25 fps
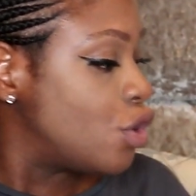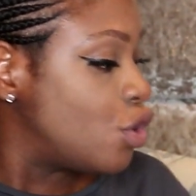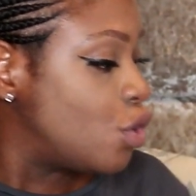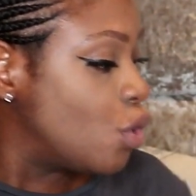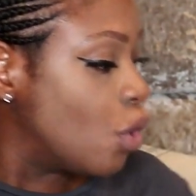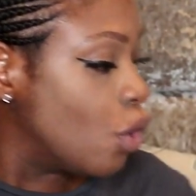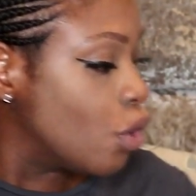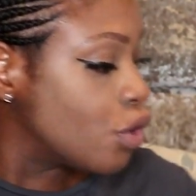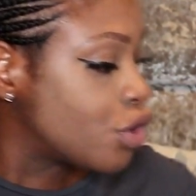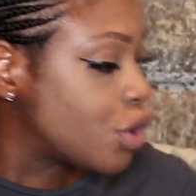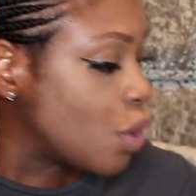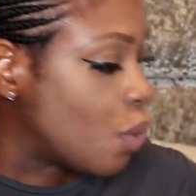
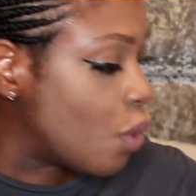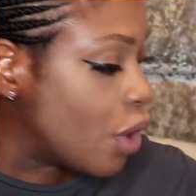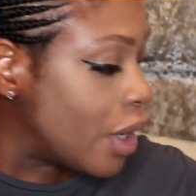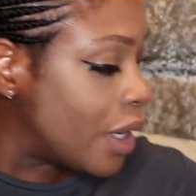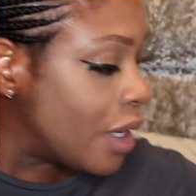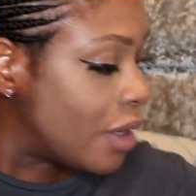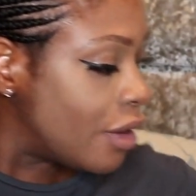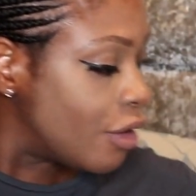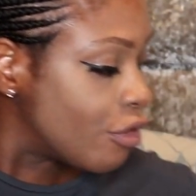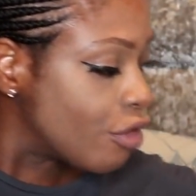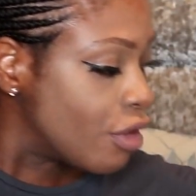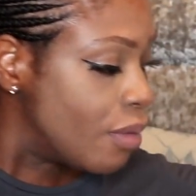You also
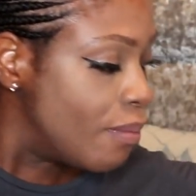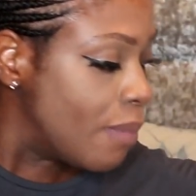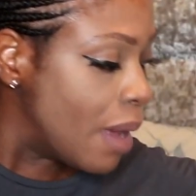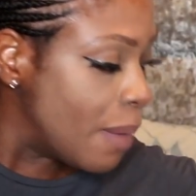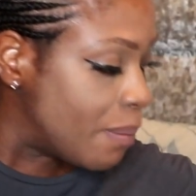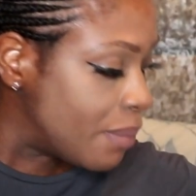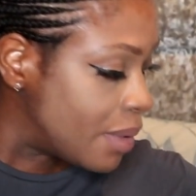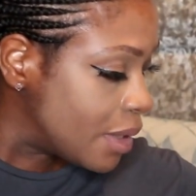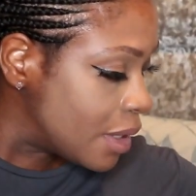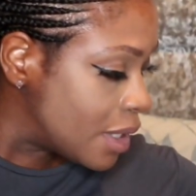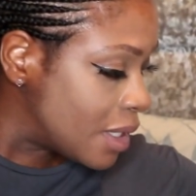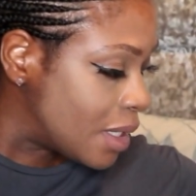want to
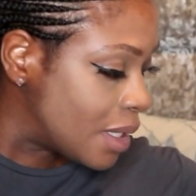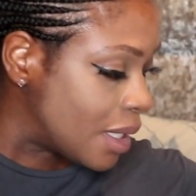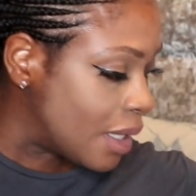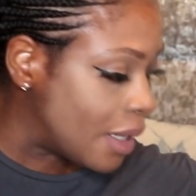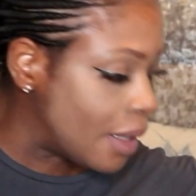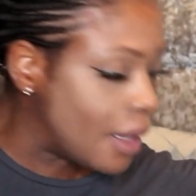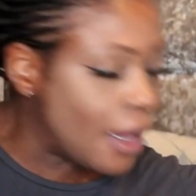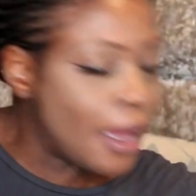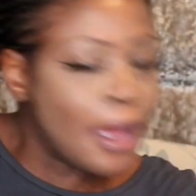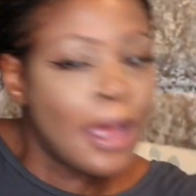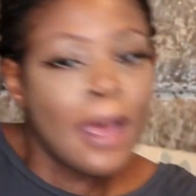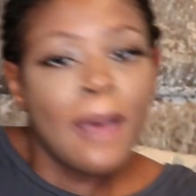remember
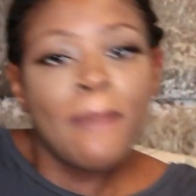to